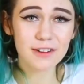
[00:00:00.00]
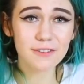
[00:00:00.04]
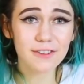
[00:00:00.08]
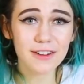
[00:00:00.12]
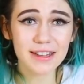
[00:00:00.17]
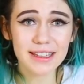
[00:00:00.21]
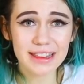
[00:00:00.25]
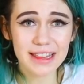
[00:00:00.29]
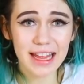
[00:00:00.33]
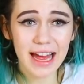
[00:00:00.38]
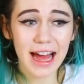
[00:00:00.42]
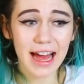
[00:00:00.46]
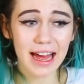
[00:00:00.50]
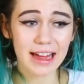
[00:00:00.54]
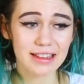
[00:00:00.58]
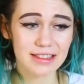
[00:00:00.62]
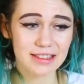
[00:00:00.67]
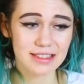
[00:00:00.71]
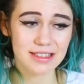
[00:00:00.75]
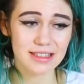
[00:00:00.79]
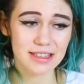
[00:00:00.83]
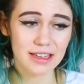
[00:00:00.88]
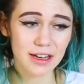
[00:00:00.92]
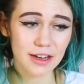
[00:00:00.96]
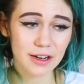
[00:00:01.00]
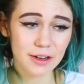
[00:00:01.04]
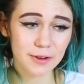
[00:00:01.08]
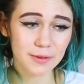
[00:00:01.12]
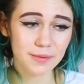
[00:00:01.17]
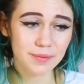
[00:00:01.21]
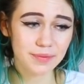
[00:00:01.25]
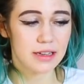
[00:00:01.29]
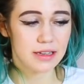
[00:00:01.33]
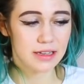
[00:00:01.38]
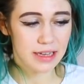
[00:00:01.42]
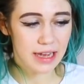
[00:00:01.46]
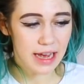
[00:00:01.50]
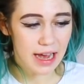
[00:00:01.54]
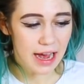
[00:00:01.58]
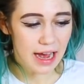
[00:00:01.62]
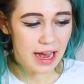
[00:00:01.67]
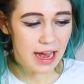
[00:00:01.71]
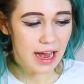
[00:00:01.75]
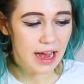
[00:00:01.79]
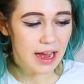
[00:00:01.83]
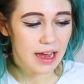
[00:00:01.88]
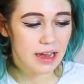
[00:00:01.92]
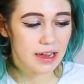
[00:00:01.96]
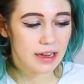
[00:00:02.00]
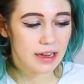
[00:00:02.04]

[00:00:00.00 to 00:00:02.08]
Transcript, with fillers: stuff like that. So yeah.